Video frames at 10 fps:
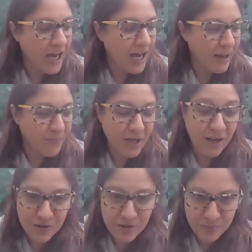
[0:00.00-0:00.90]

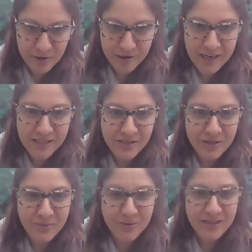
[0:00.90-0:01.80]
Carlota Perez,
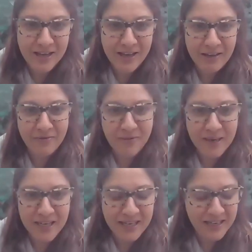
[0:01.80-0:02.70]
who was there for
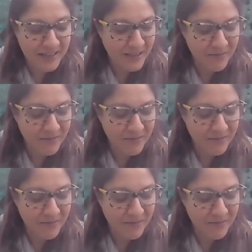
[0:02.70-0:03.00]
many years.